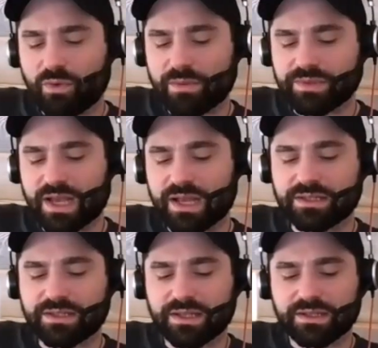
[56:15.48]

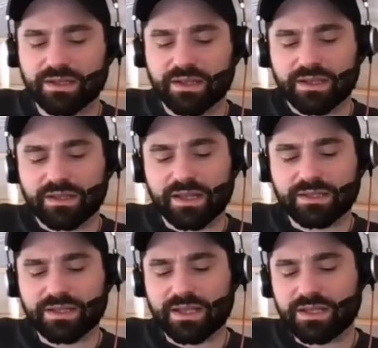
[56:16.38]
websites and
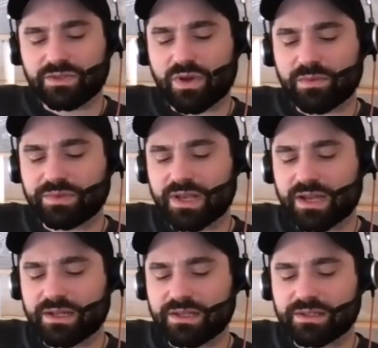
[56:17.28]
let's say each
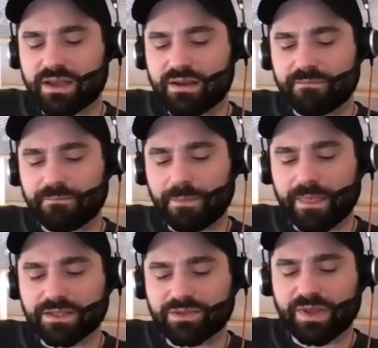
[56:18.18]
website is um
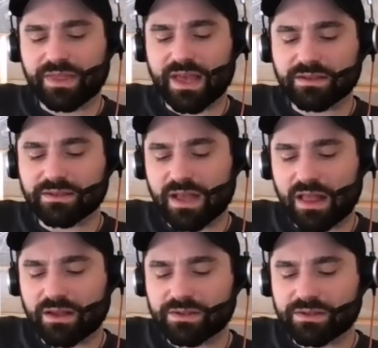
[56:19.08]
is three thousand
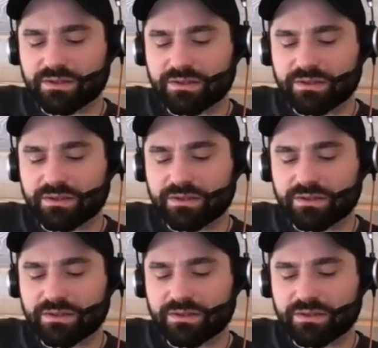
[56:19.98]
dollars